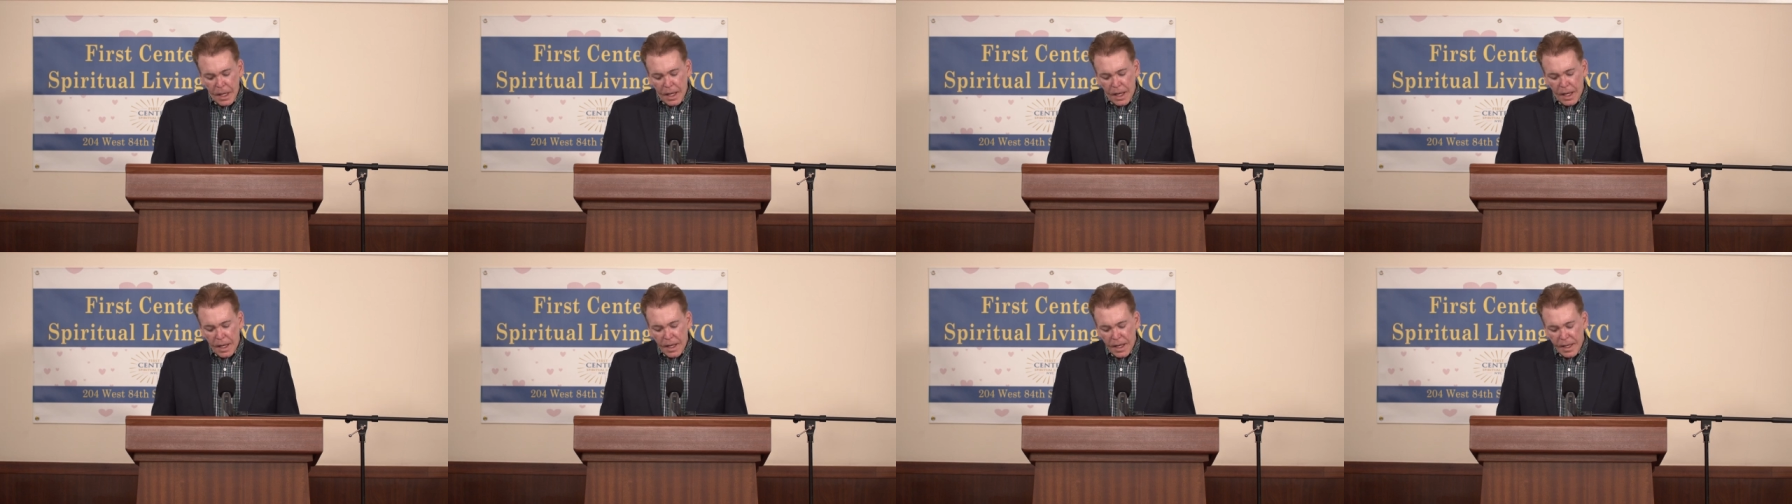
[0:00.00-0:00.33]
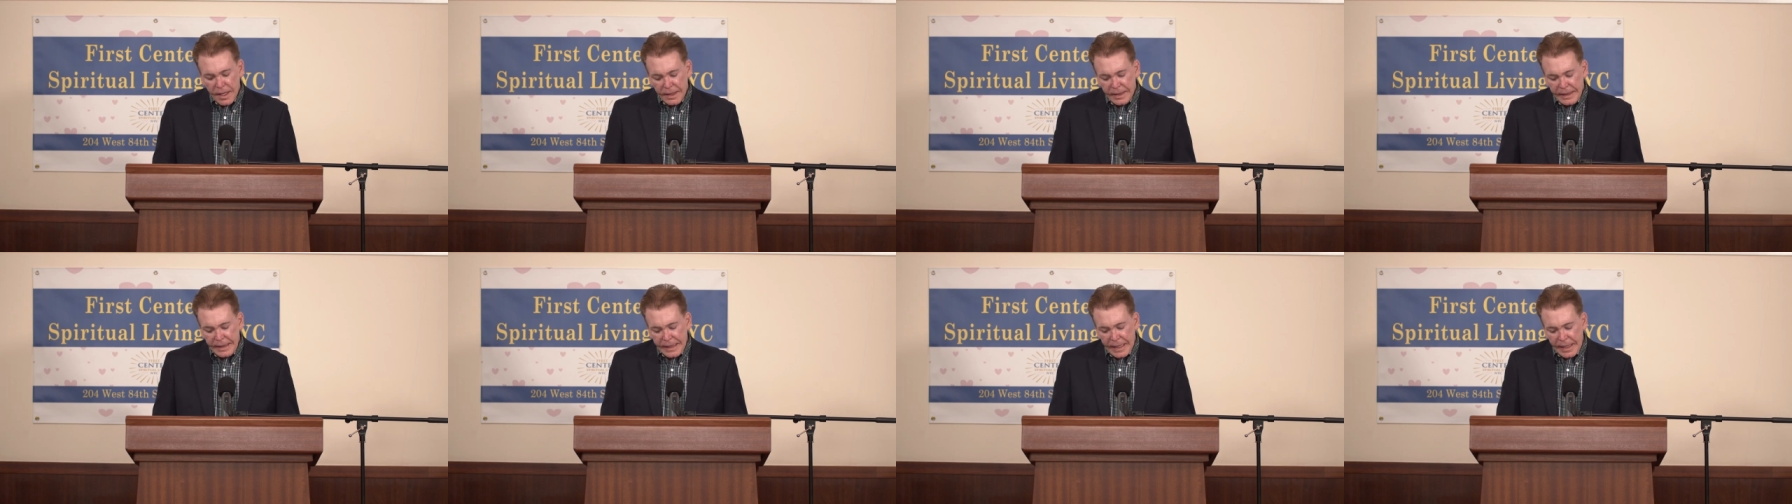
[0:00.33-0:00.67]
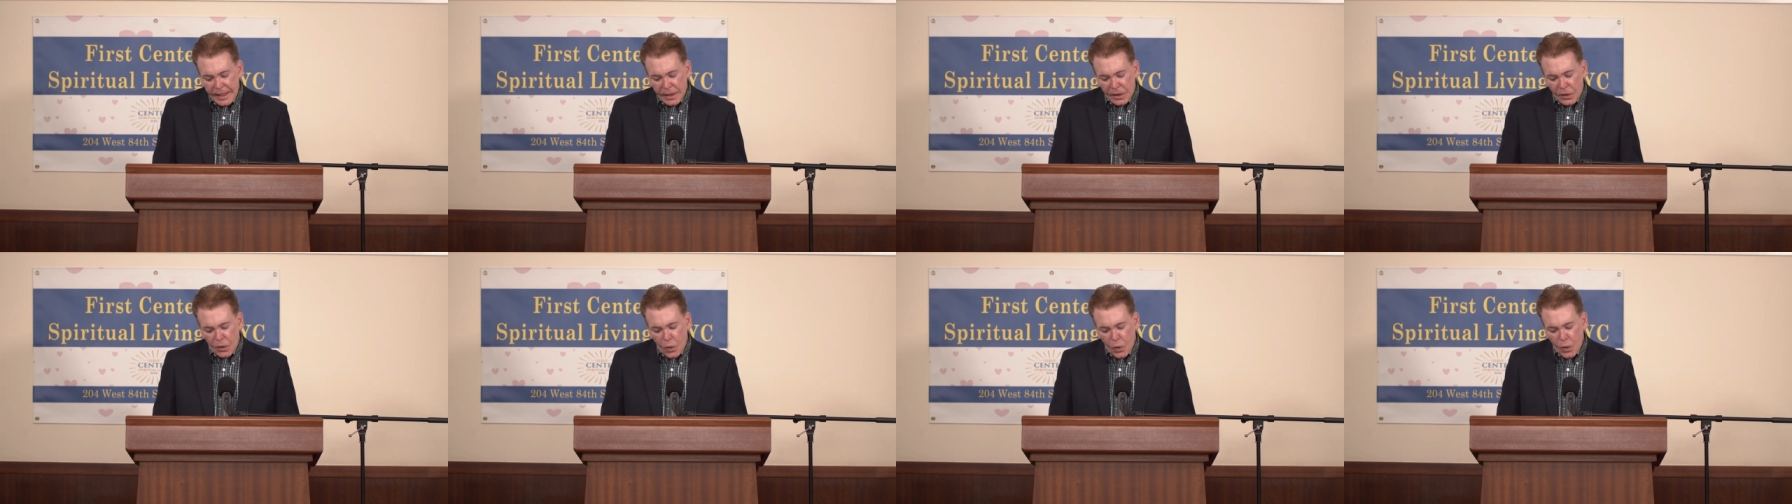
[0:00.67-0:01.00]
Uh, and he had
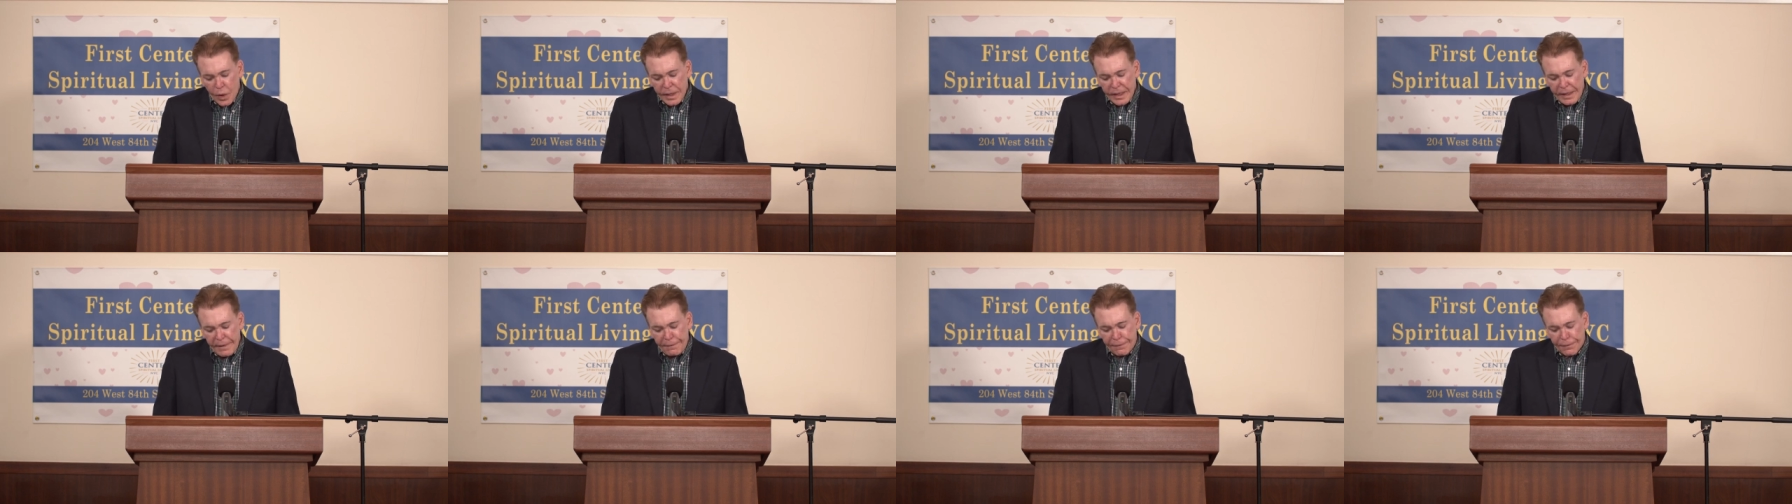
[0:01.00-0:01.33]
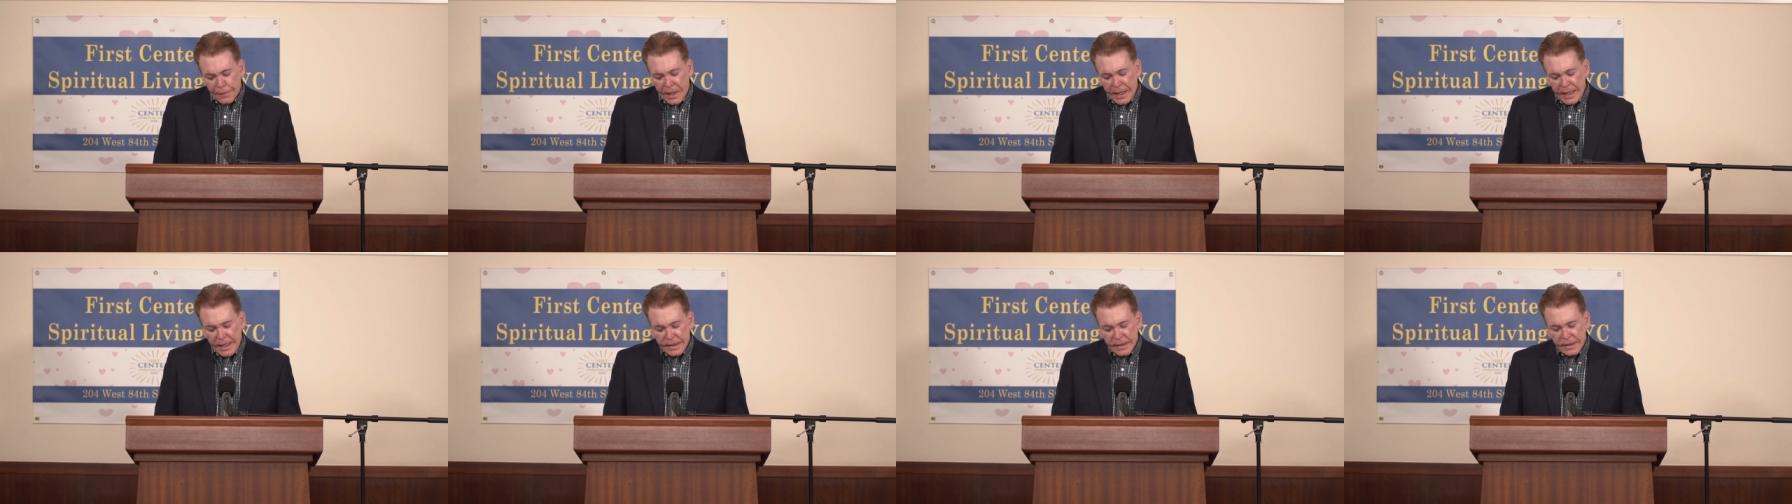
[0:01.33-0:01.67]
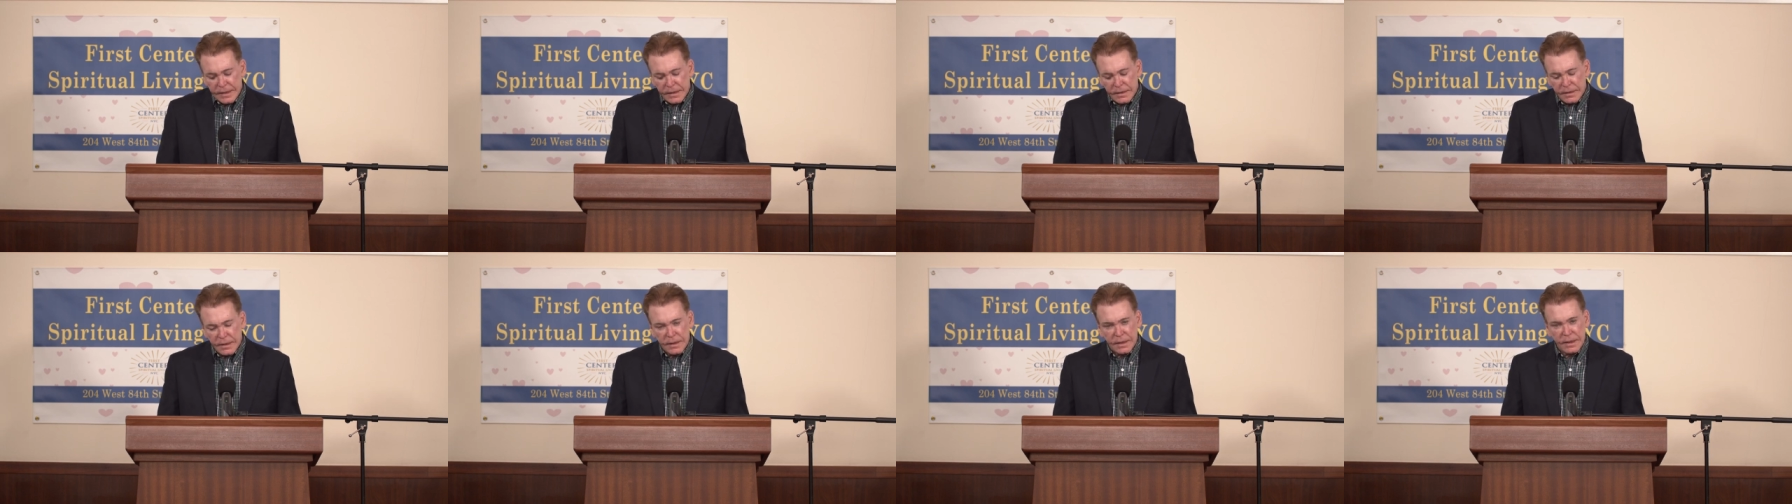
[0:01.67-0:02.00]
a corny phrase,
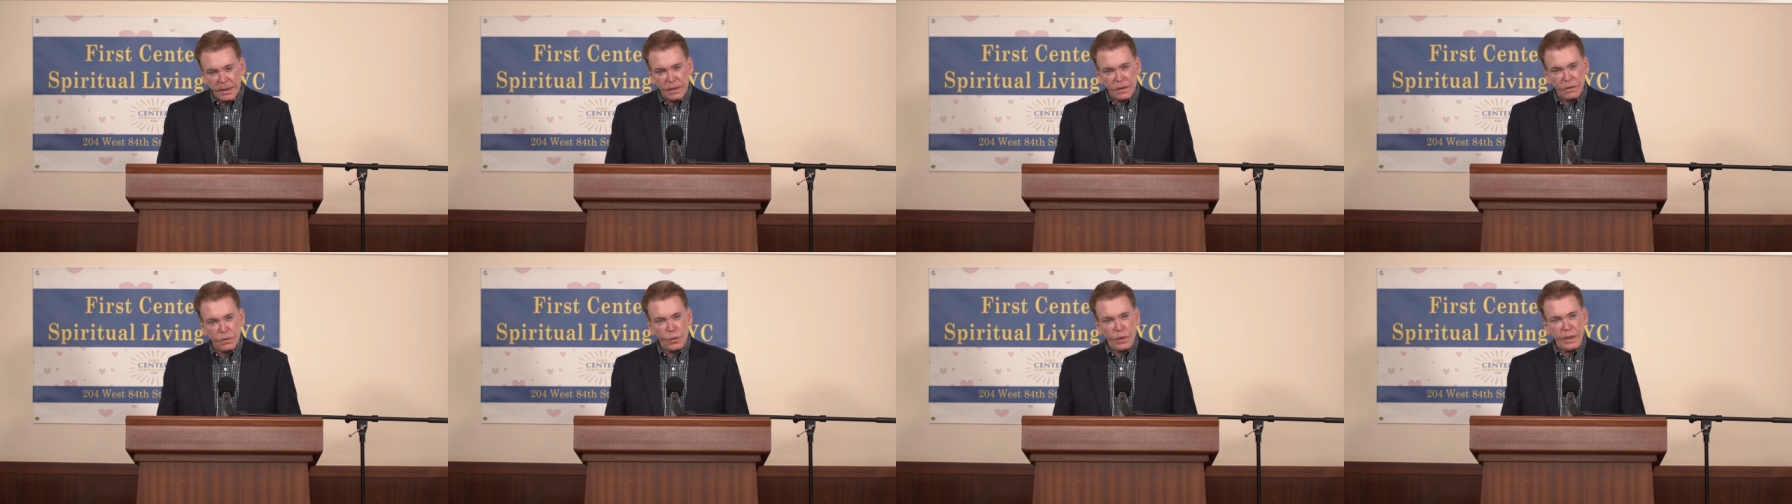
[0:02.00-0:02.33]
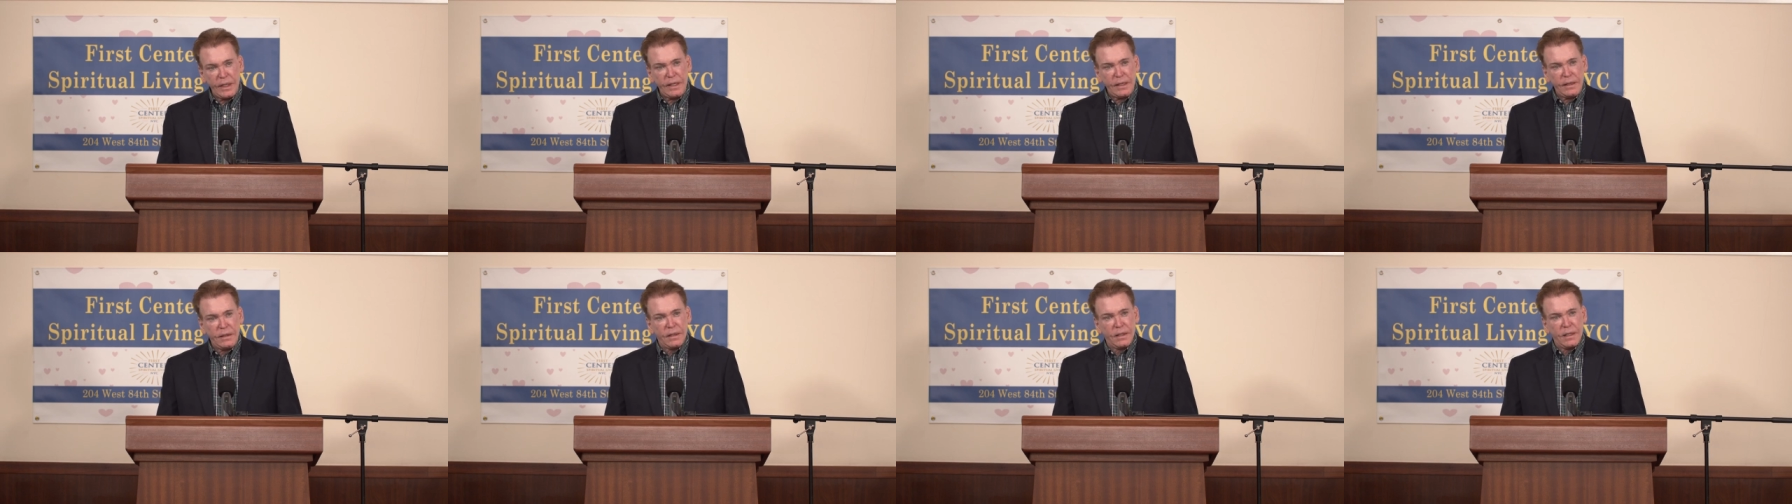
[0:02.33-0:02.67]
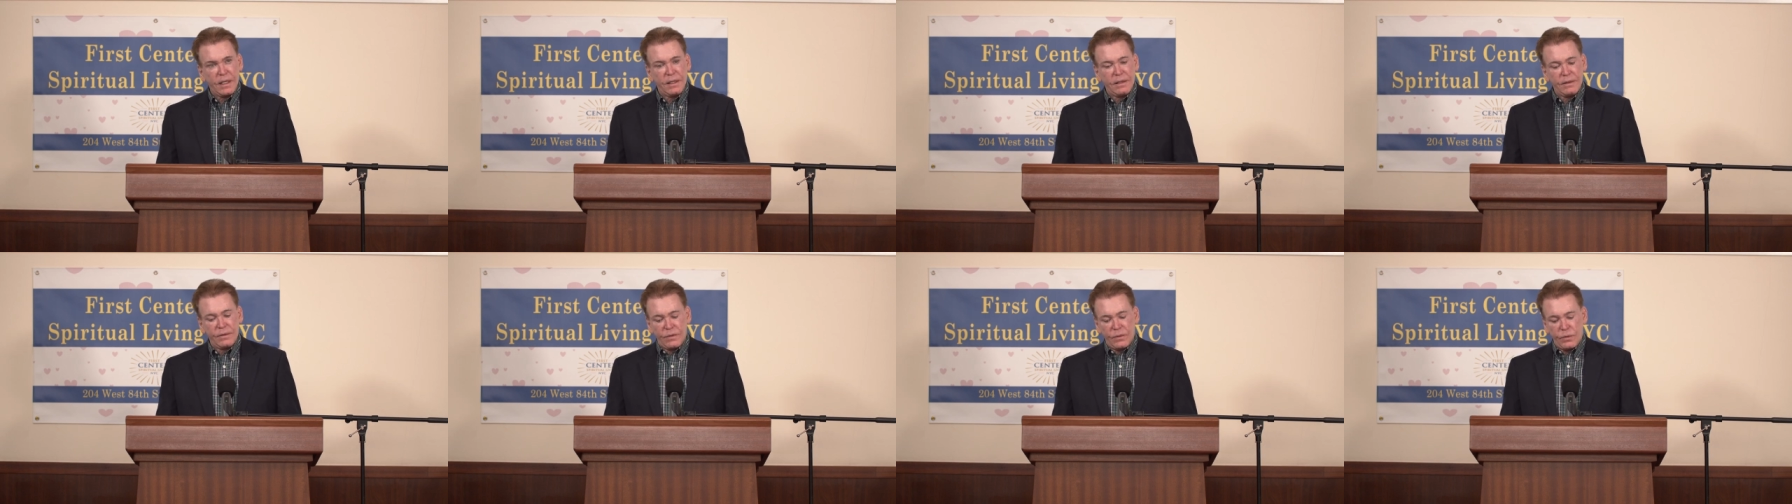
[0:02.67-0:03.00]
and we
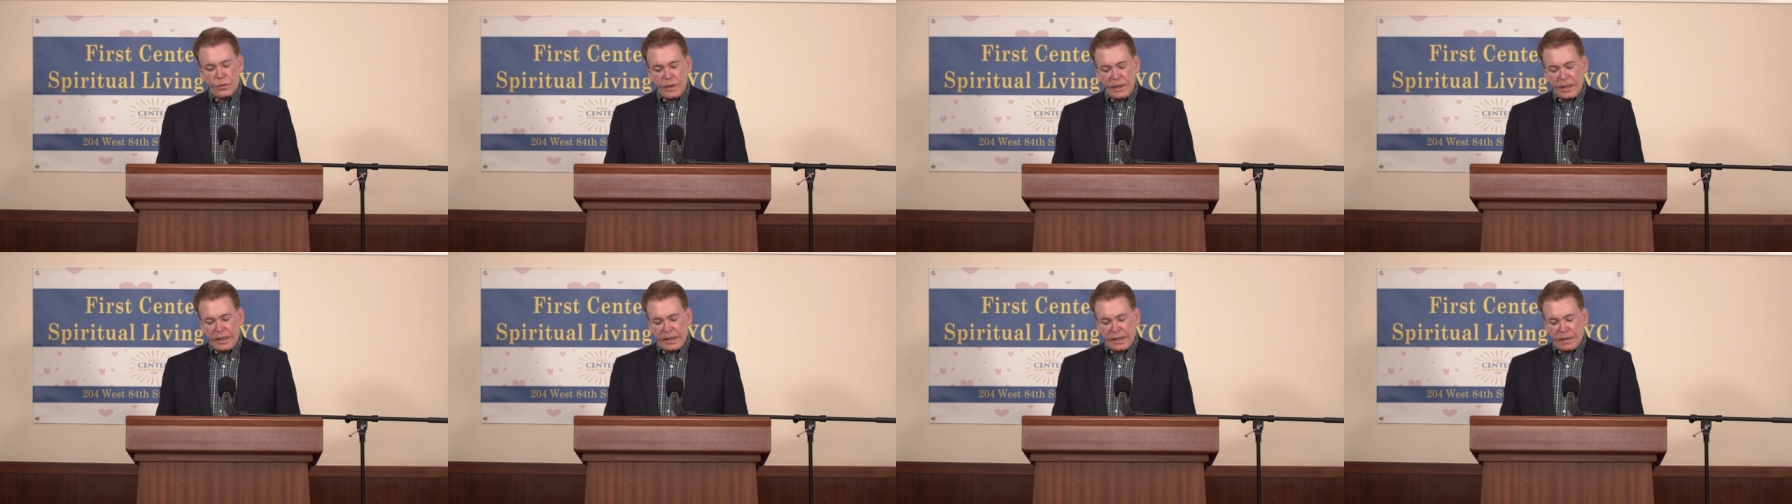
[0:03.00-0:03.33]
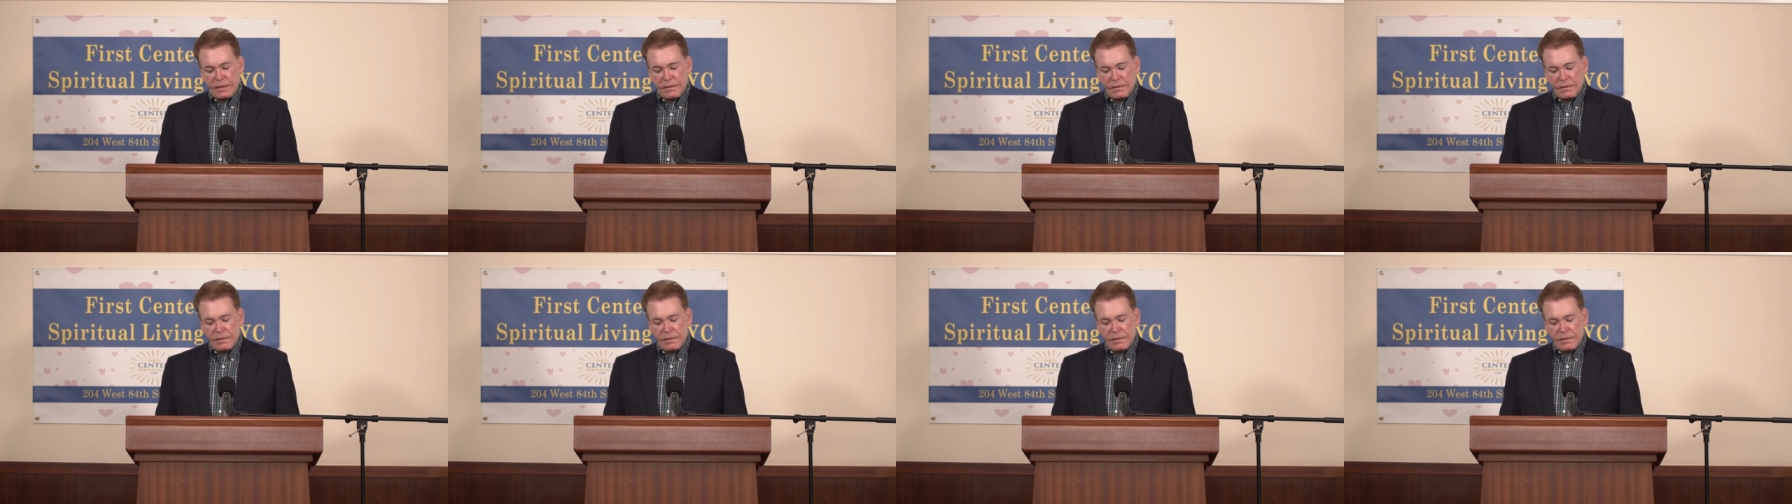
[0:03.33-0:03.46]
we